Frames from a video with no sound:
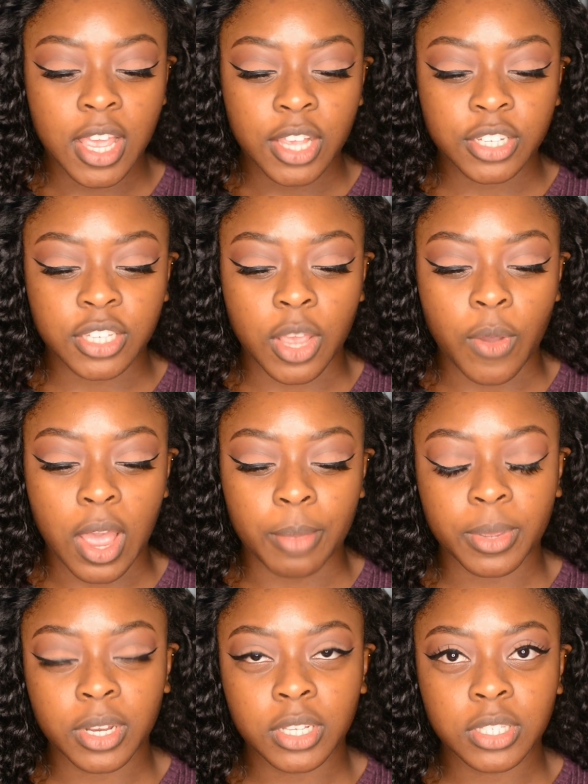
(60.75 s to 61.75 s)
So I'm
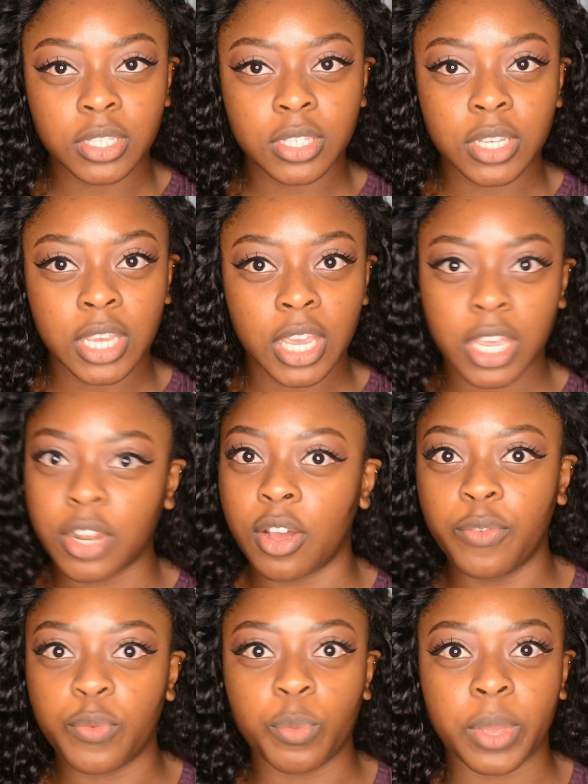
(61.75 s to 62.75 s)
going to kick it
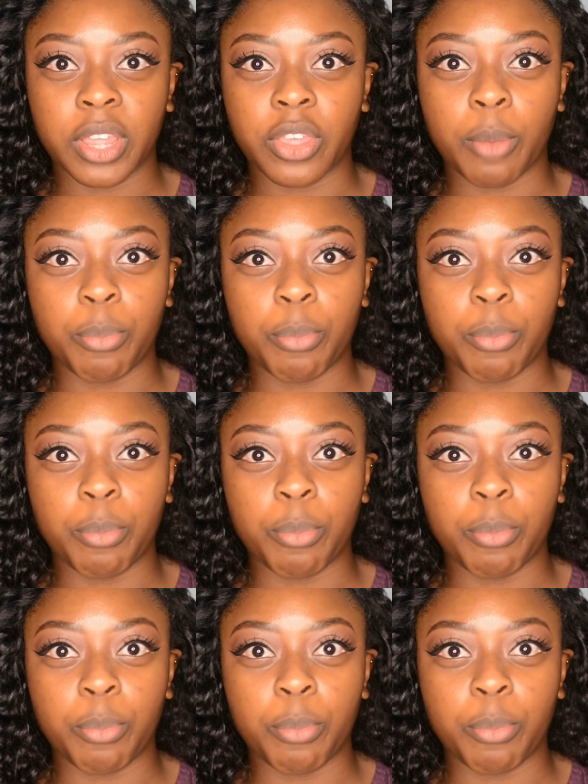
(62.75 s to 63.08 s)
off with